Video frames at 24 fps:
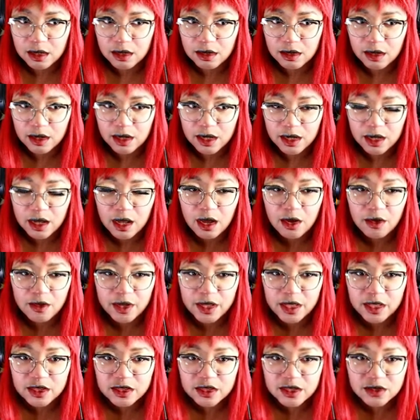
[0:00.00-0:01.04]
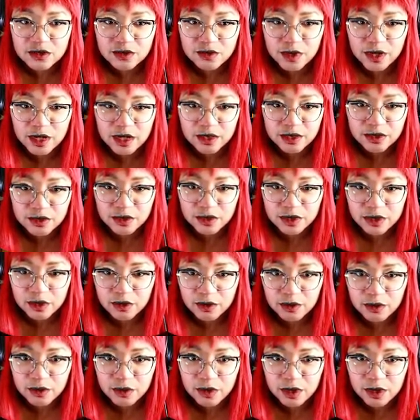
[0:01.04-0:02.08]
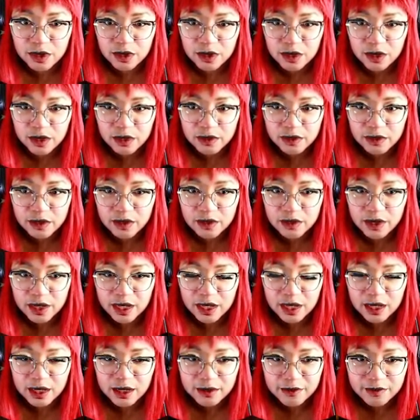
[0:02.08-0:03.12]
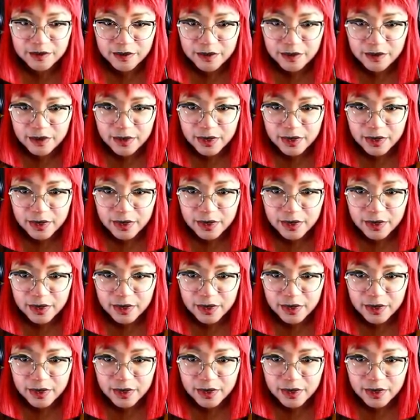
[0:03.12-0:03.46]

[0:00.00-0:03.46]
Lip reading: Alright. Oh, he's just running through the walls. Okay.